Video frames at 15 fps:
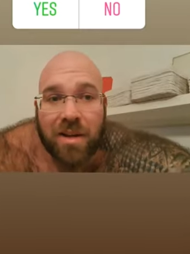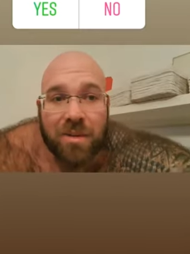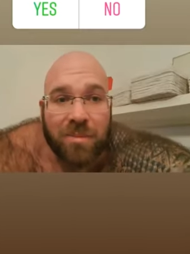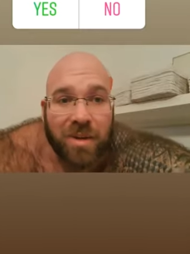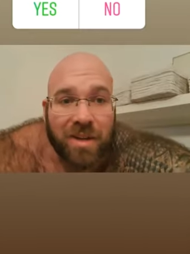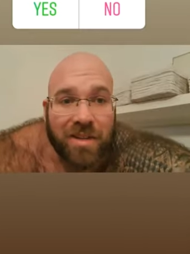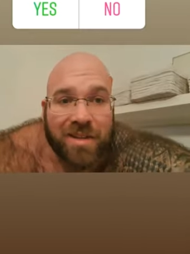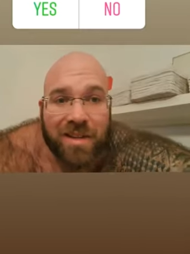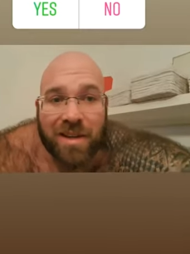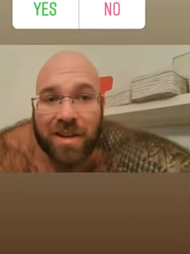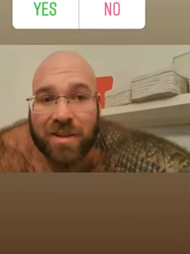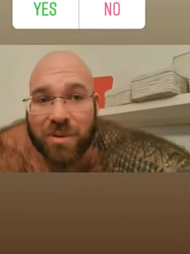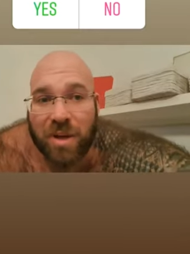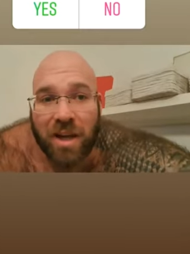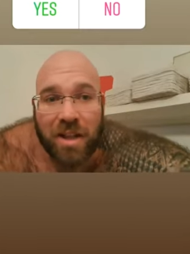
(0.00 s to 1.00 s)
But
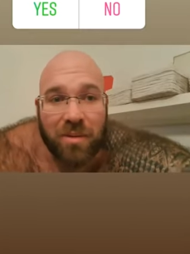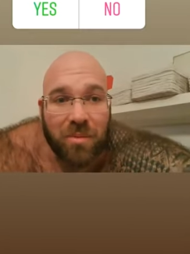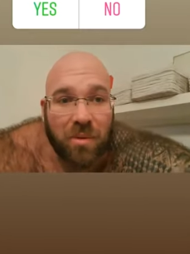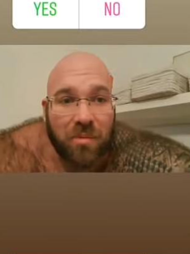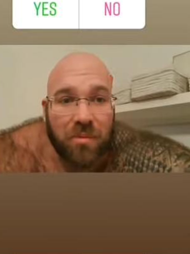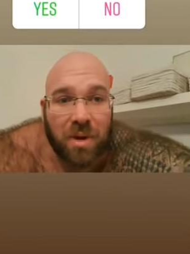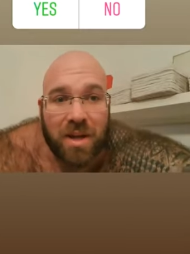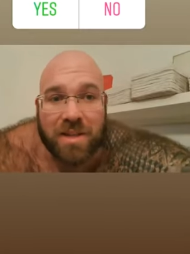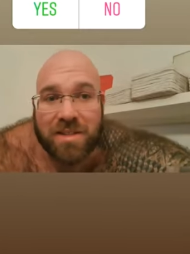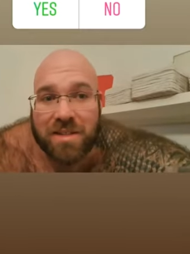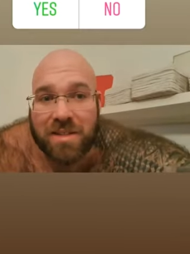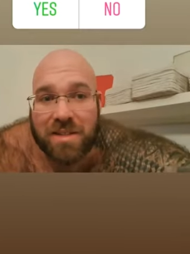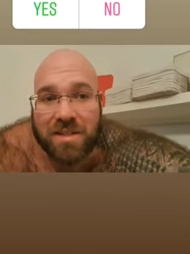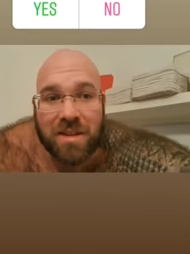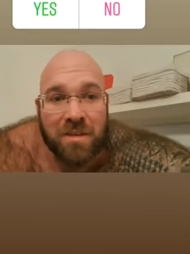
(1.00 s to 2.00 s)
together with friends,
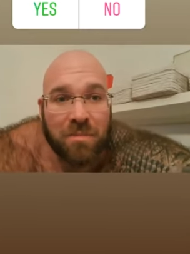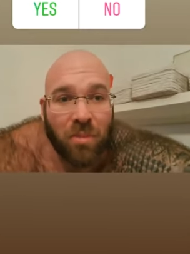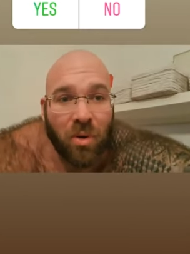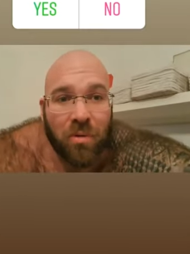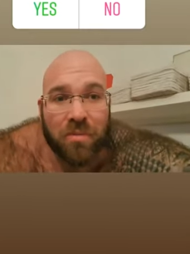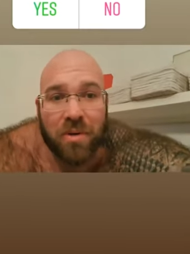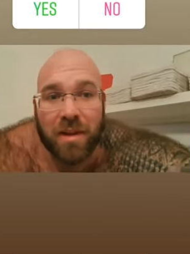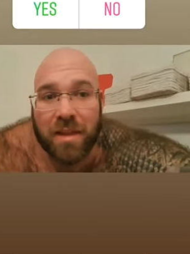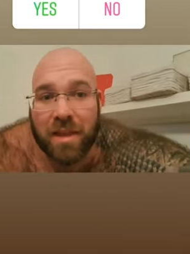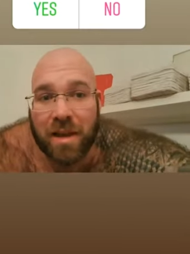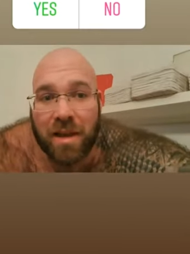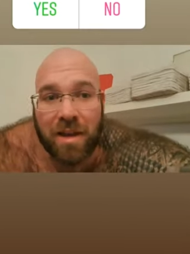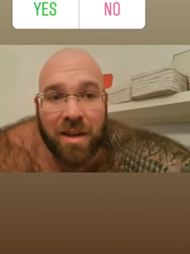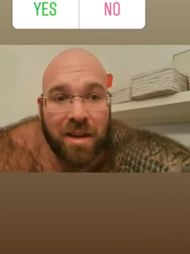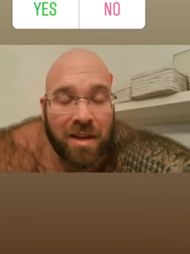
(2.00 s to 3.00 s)
it's more fun.
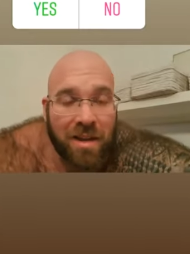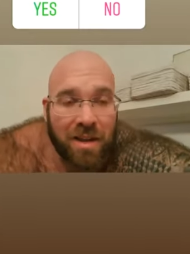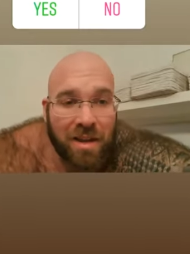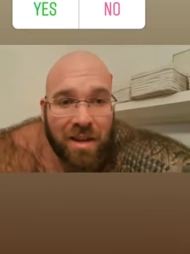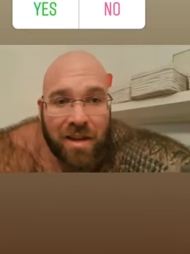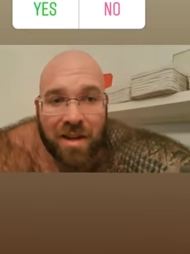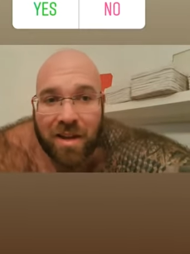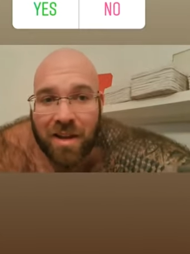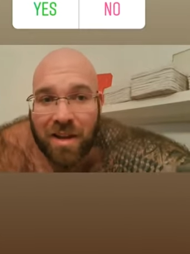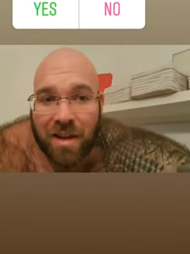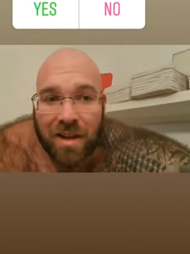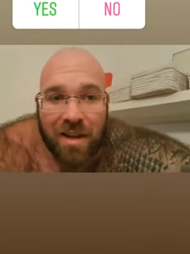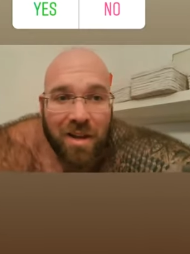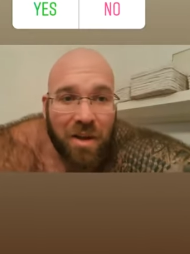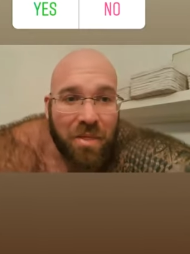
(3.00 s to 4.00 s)

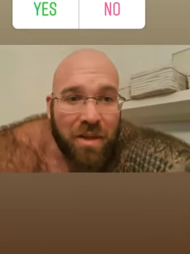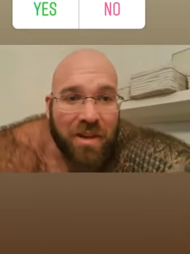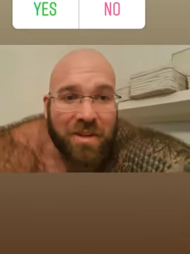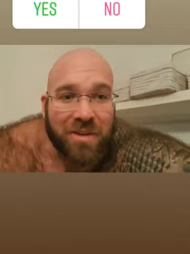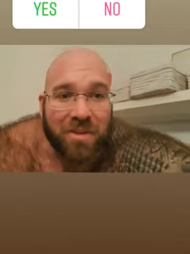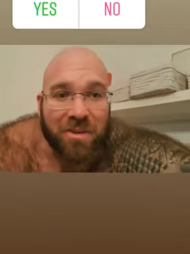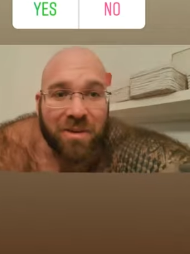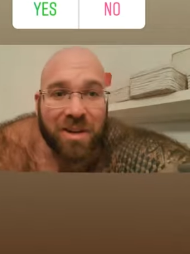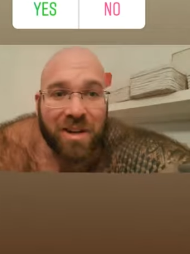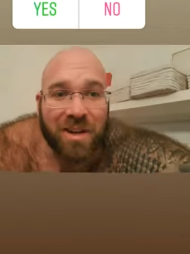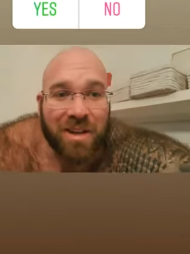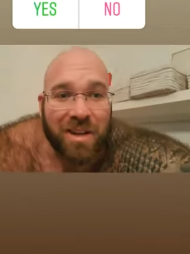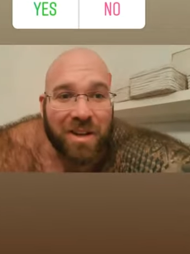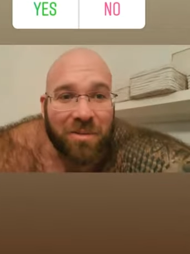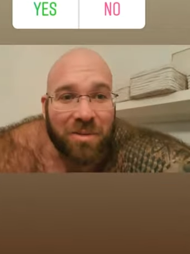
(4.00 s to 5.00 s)
I think you
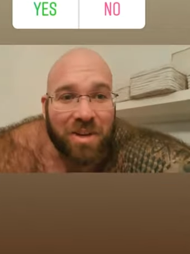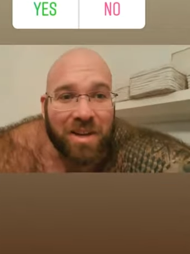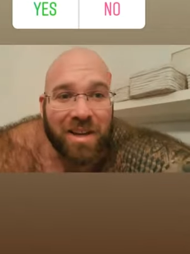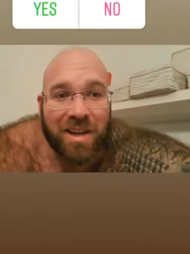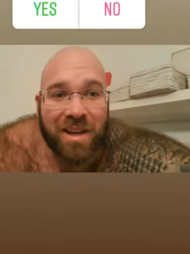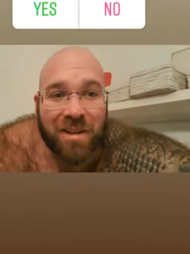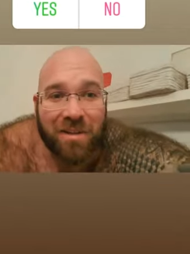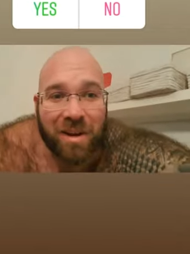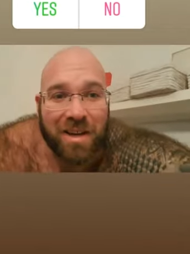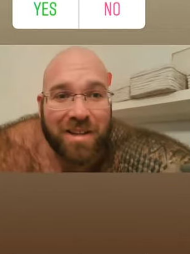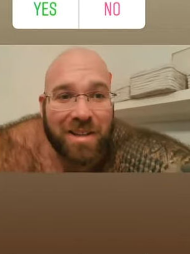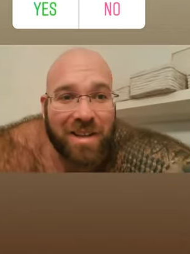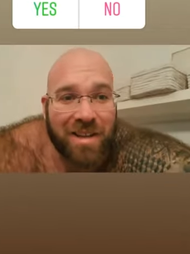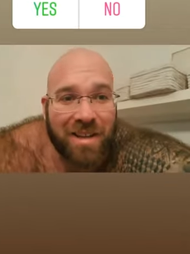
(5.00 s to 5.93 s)
agree, right?